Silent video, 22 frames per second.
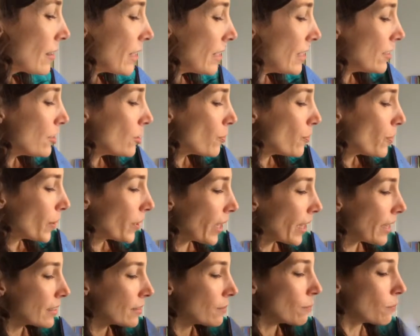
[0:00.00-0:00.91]
each book
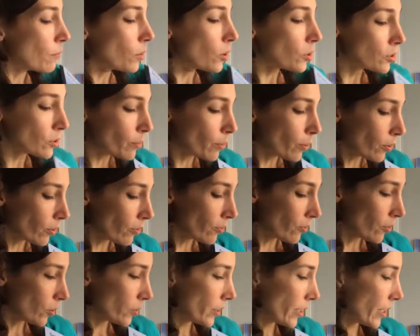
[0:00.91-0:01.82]
has multiple
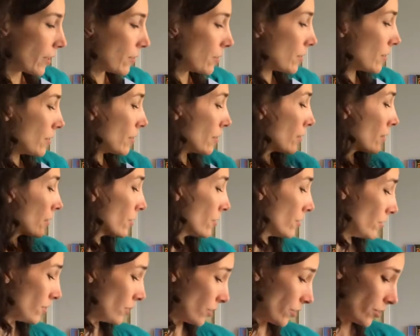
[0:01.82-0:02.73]
fold-outs.
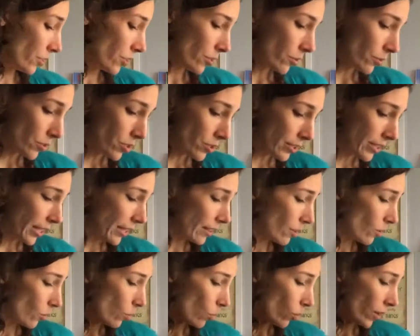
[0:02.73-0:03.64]
So you don't just get
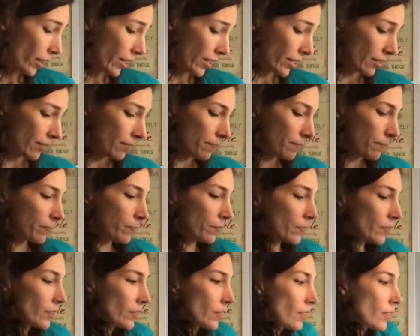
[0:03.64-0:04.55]
the one.
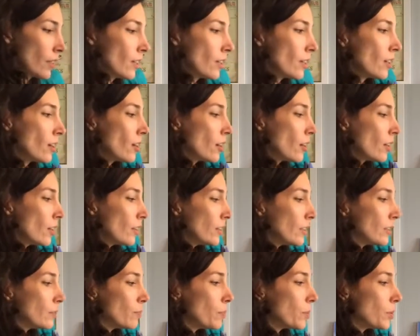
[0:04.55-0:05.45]

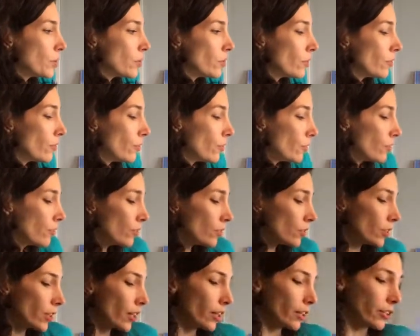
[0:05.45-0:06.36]
These beautiful
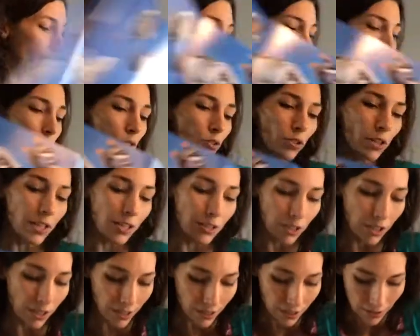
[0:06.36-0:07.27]
full-color
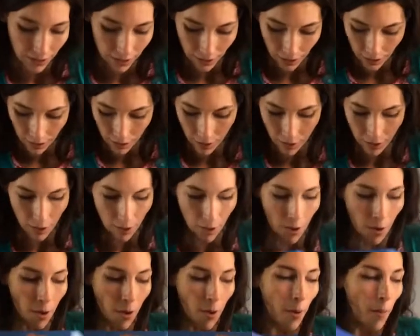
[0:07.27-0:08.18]
illustrations,
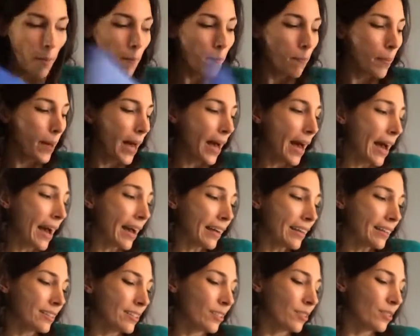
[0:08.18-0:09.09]

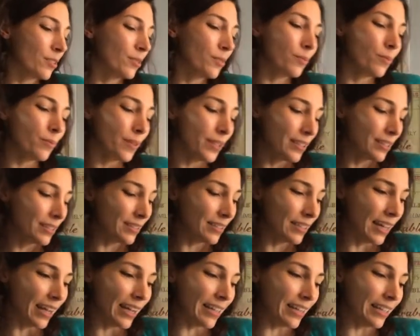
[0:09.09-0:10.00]
packed with
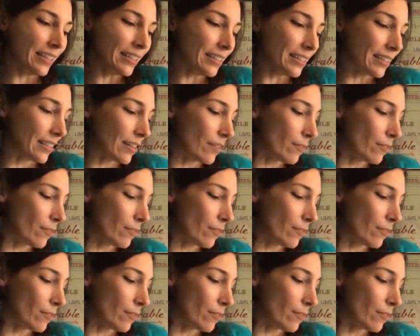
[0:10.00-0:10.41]
science and